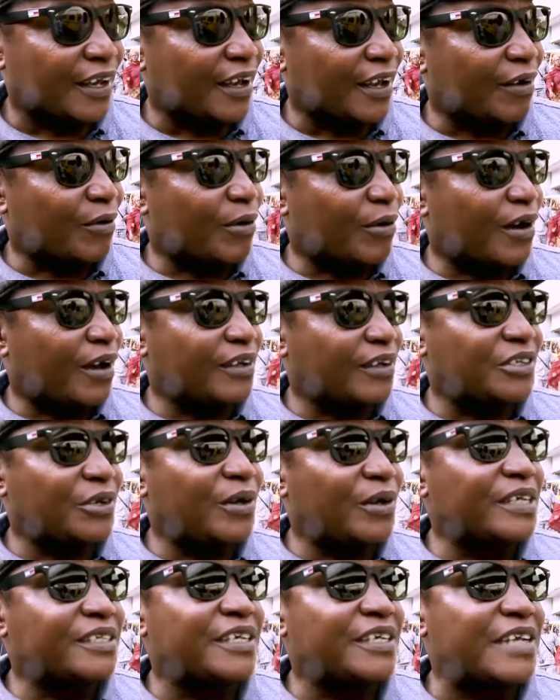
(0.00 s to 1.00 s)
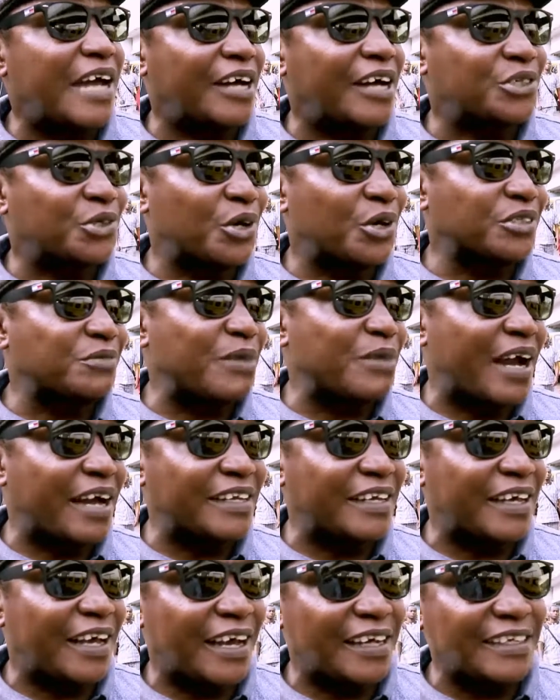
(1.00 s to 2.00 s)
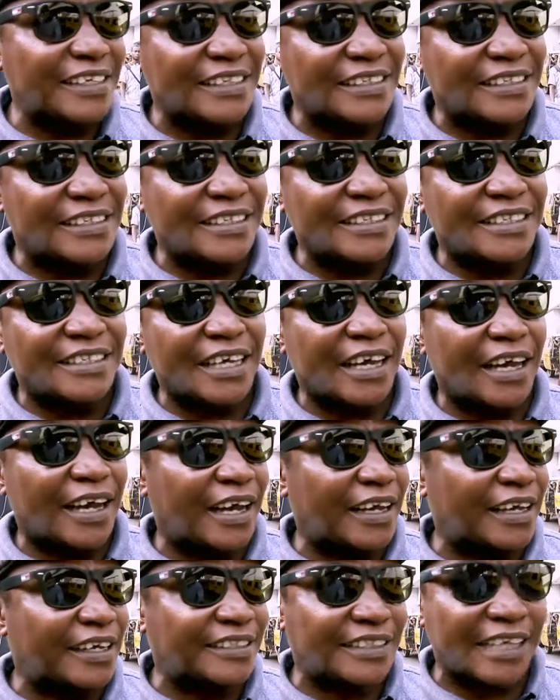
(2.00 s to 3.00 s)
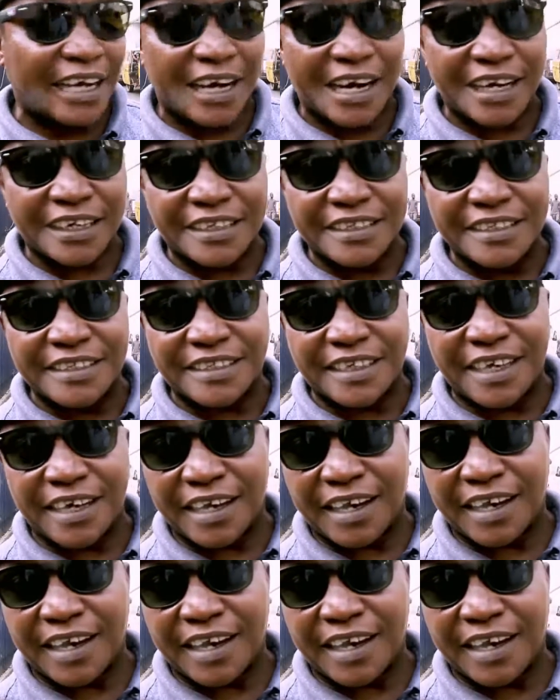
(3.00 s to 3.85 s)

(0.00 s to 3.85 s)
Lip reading: Well, the only thing that shocked me at the end is this Saraki's